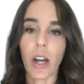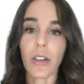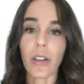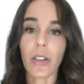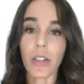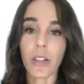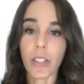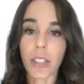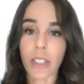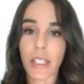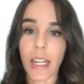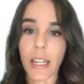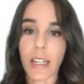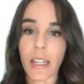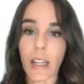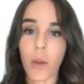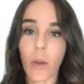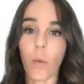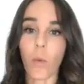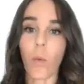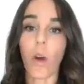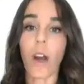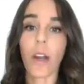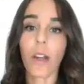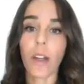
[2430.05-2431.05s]

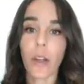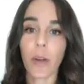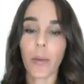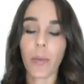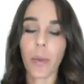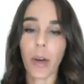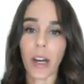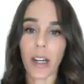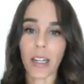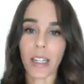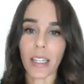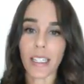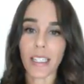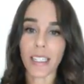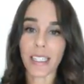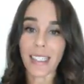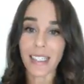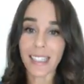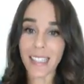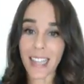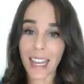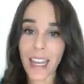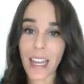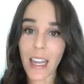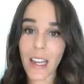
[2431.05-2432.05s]
understanding what your body
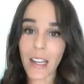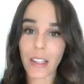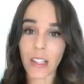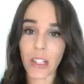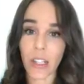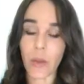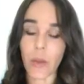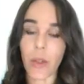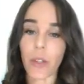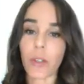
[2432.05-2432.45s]
is saying to you,